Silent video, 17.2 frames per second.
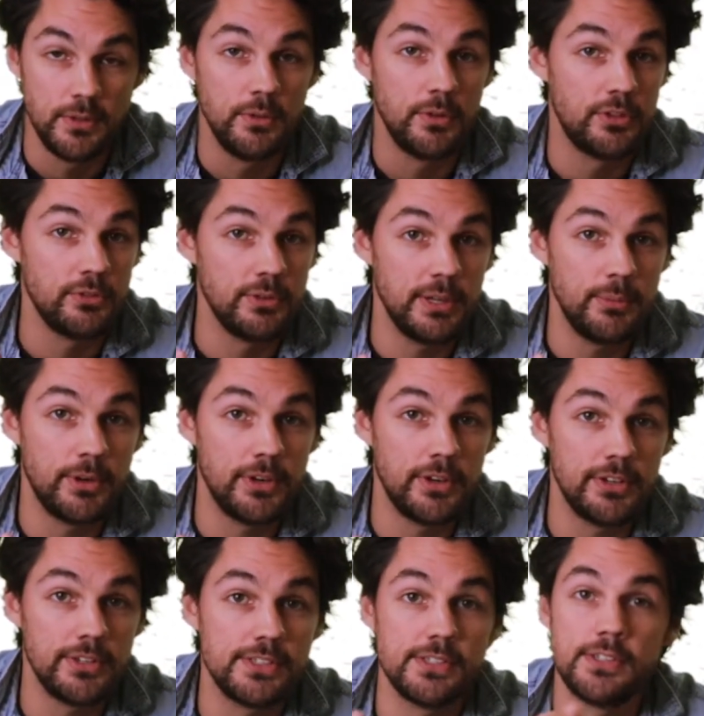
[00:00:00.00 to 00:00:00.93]
3
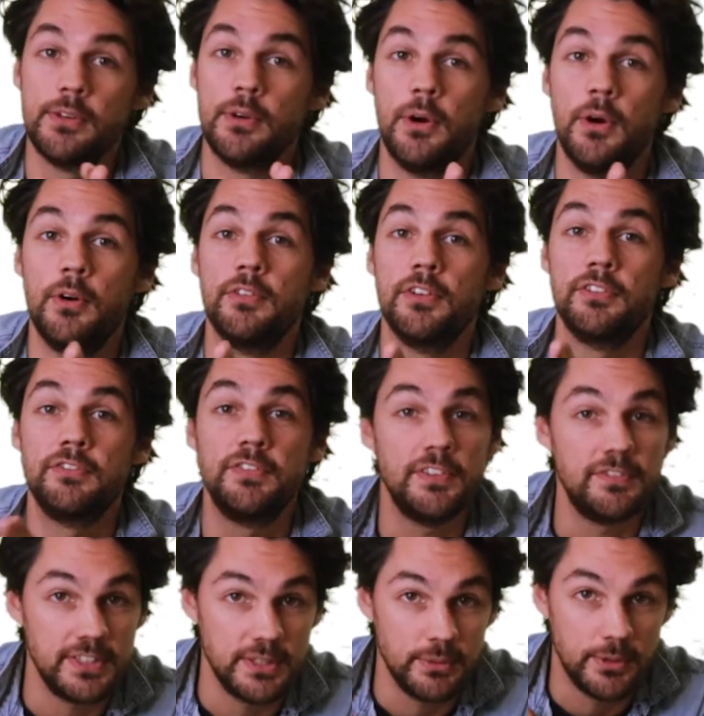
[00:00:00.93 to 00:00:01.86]
words over
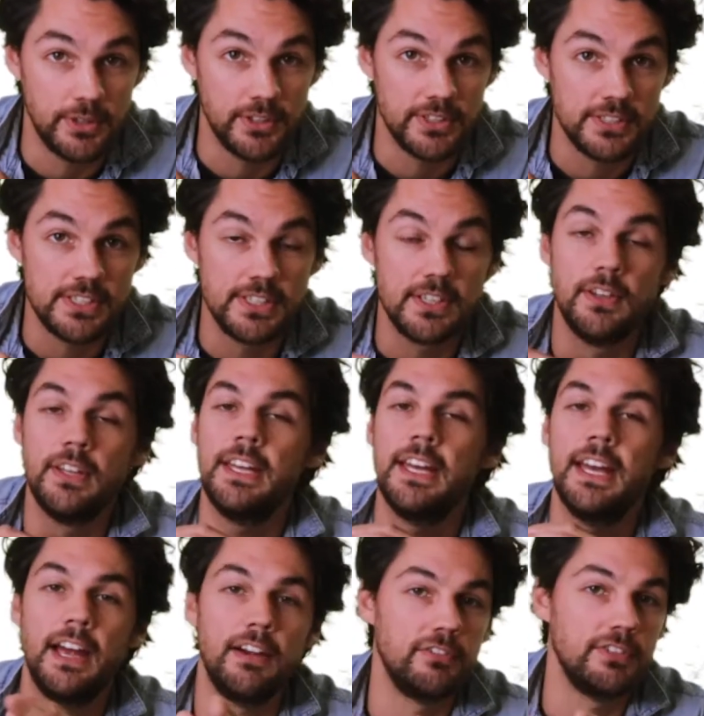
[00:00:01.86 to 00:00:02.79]
50 words
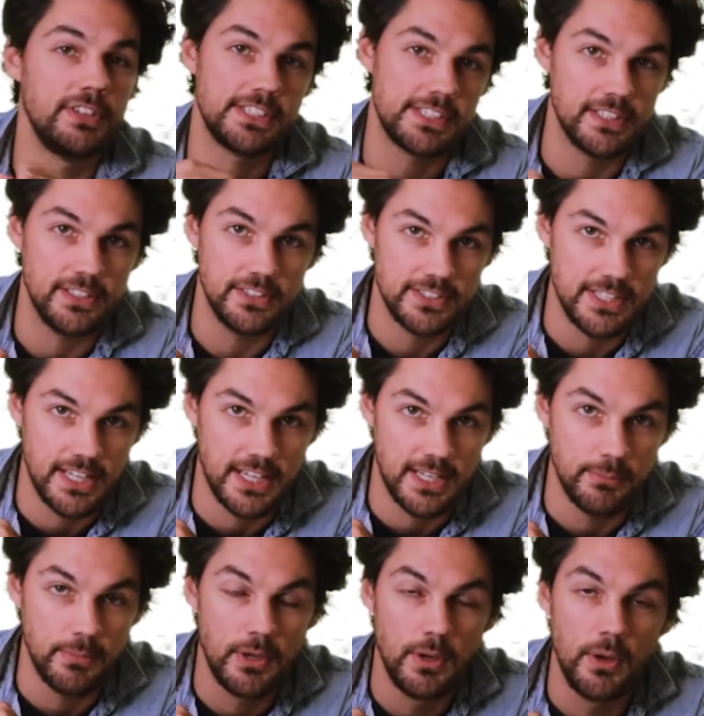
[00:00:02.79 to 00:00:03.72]
every single
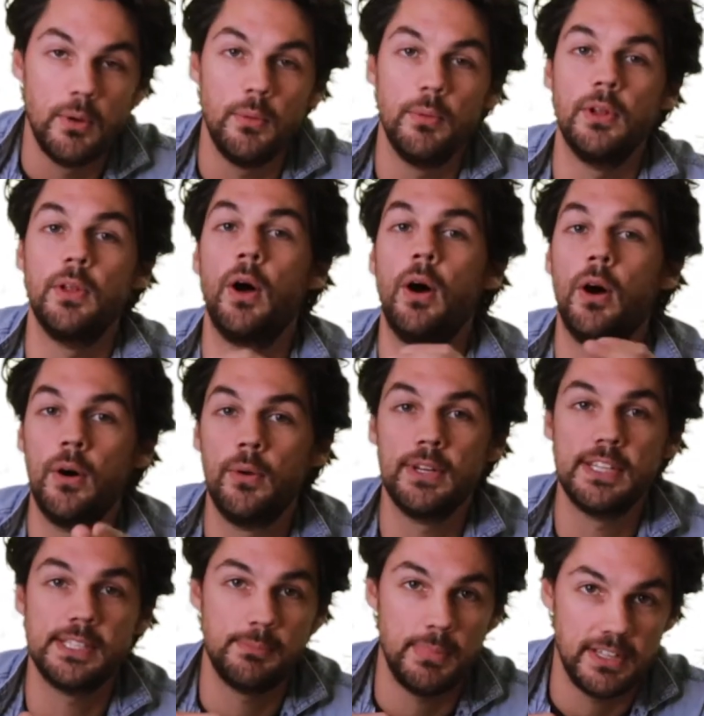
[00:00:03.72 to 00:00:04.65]
time will
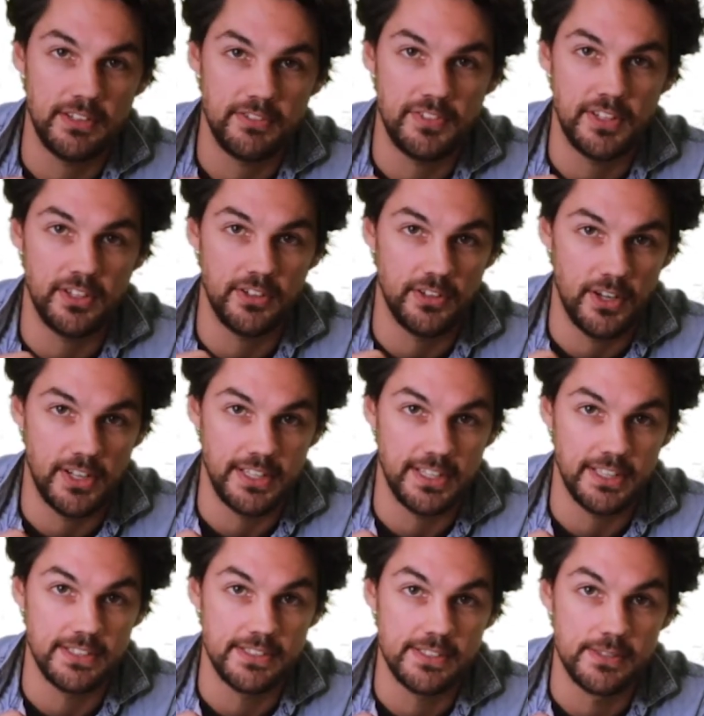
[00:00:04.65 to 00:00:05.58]
always benefit your
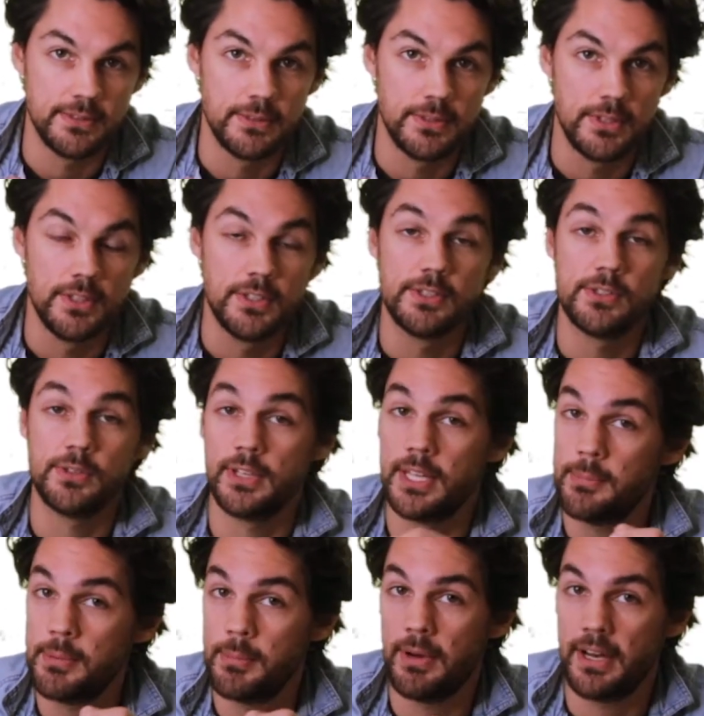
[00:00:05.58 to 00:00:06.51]
audience. So
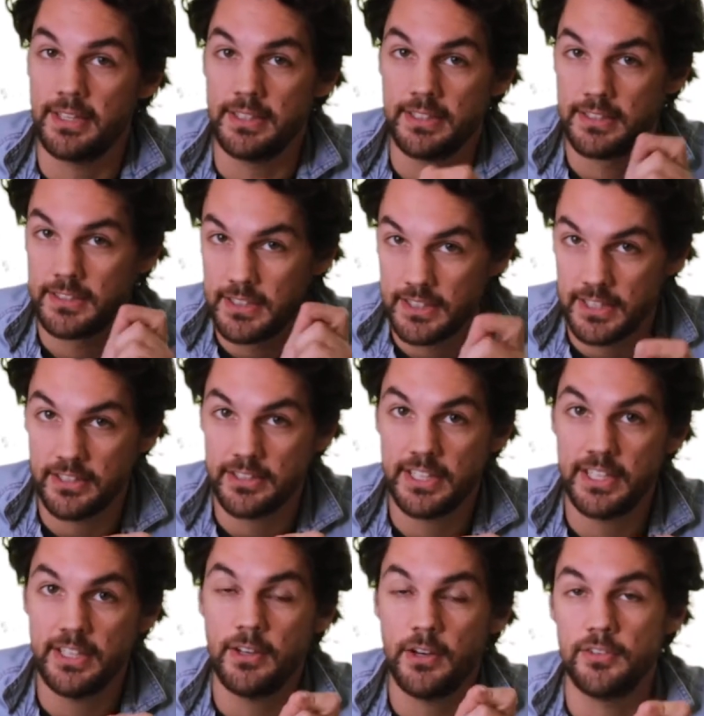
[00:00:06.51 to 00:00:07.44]
keep in mind,
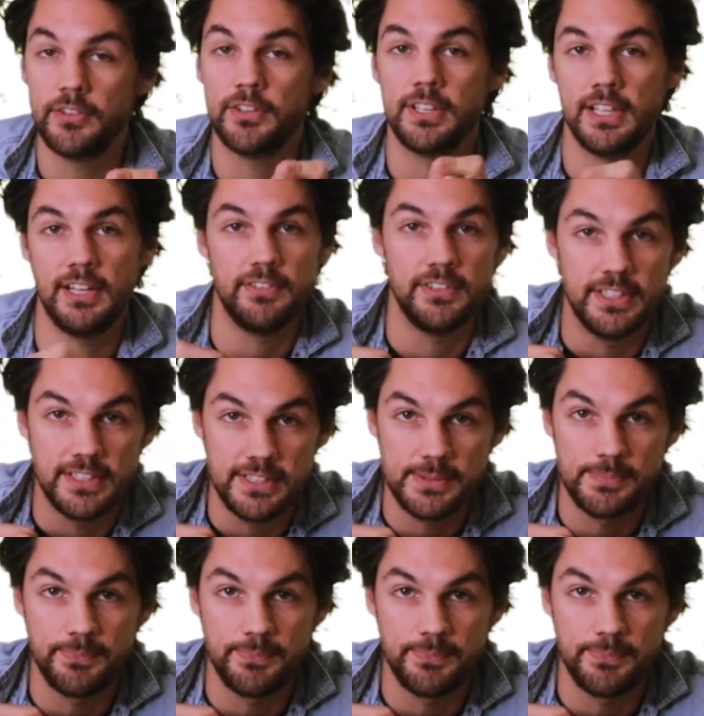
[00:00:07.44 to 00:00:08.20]
clarity over cleverness.